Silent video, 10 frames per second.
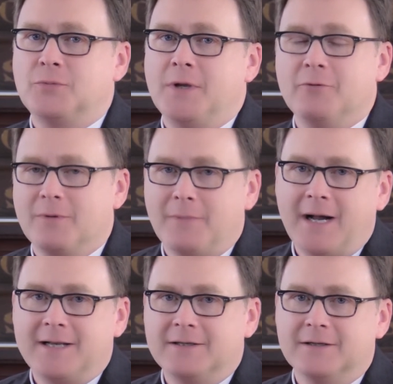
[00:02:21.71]
be
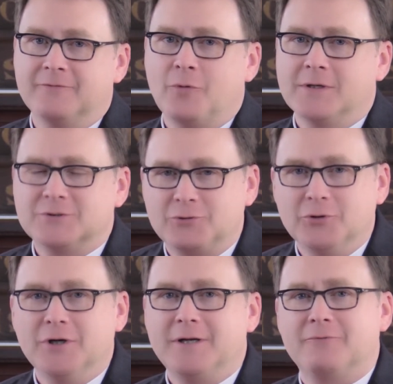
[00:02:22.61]
reminded of what is
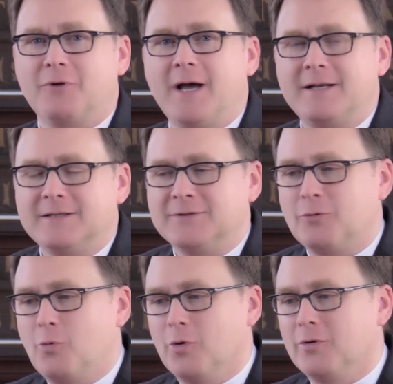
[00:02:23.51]
good and right in the
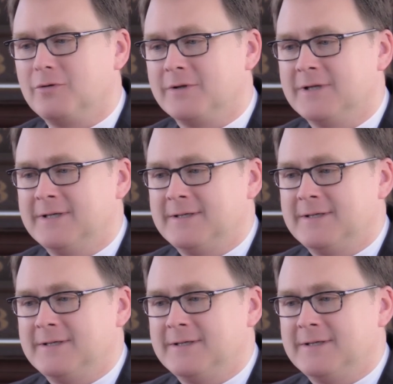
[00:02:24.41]
world,